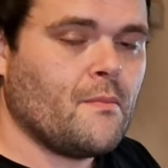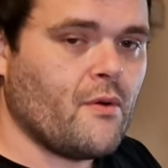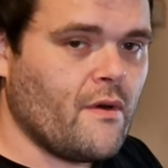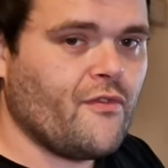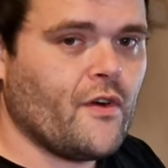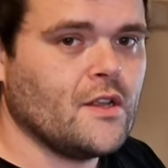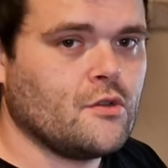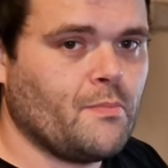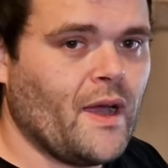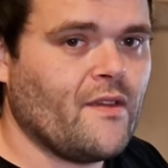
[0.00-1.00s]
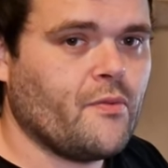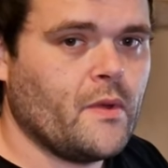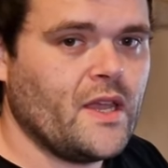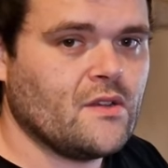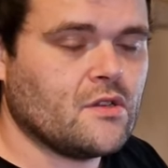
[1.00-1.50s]
peripheral you buy from
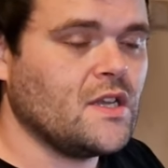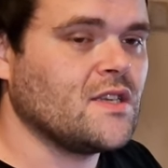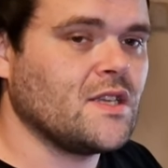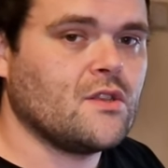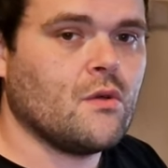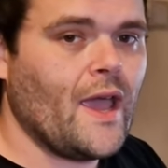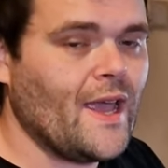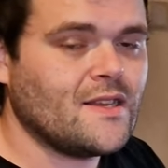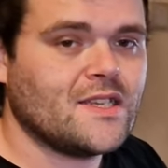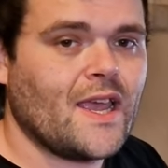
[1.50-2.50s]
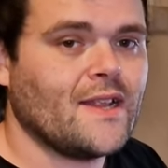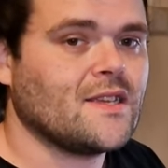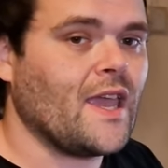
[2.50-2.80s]
AOC, because they do headsets,